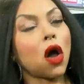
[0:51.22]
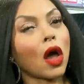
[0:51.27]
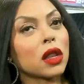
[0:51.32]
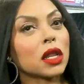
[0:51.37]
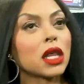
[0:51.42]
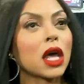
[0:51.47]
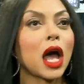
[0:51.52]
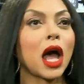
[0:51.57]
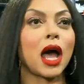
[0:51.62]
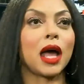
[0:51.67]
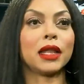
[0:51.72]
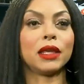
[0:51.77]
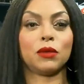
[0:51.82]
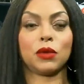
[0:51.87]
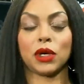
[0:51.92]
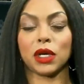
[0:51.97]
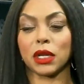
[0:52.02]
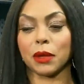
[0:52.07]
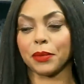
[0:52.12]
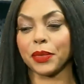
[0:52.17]
all of the
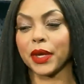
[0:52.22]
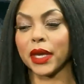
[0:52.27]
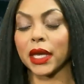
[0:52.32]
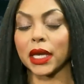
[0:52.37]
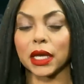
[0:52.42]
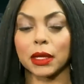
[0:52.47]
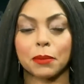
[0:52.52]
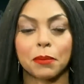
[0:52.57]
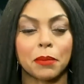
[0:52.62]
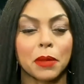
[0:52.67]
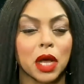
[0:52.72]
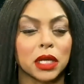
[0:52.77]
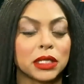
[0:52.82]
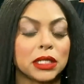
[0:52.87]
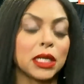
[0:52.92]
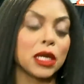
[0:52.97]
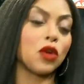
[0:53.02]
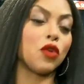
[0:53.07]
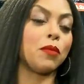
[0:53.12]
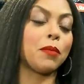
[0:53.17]
Hollywood and being a
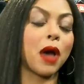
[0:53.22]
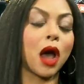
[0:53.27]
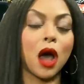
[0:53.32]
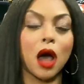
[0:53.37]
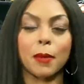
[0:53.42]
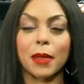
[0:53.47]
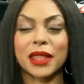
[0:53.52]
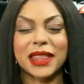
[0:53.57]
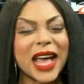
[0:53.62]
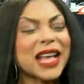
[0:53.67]
single mom.